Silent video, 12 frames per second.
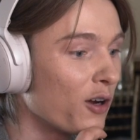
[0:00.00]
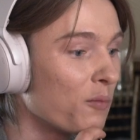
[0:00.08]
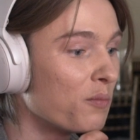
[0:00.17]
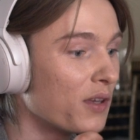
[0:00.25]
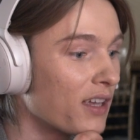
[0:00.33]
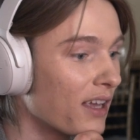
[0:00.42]
there
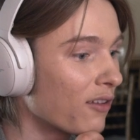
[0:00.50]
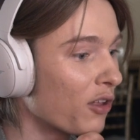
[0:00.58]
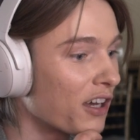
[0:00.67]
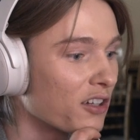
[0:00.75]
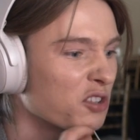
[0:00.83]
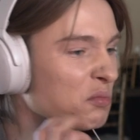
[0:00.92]
being
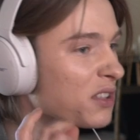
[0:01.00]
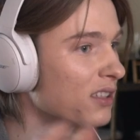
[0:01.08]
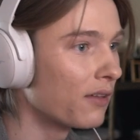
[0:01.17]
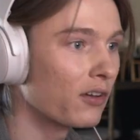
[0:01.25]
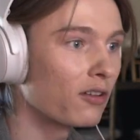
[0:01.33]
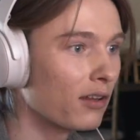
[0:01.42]
like a
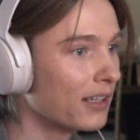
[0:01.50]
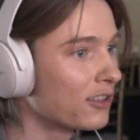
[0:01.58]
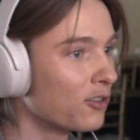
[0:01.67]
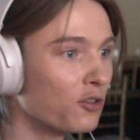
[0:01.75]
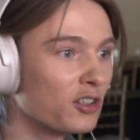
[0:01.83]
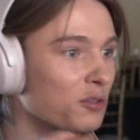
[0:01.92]
specific
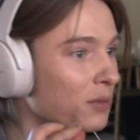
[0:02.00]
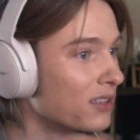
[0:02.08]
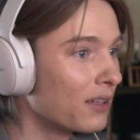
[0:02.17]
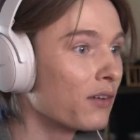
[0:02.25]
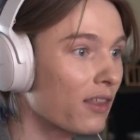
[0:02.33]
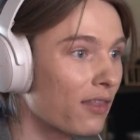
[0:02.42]
lesson or a
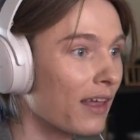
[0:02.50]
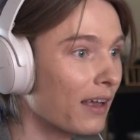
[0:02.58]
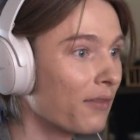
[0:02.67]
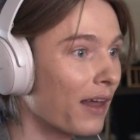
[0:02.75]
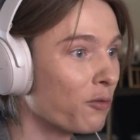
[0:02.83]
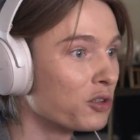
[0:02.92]
specific
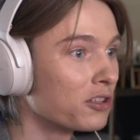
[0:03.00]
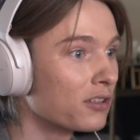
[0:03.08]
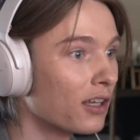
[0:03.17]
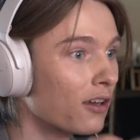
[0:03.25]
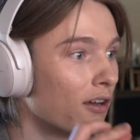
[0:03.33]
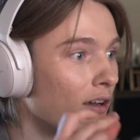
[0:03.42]
thing that was
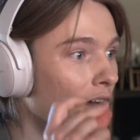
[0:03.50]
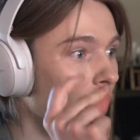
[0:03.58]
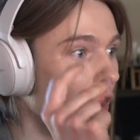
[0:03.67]
just like,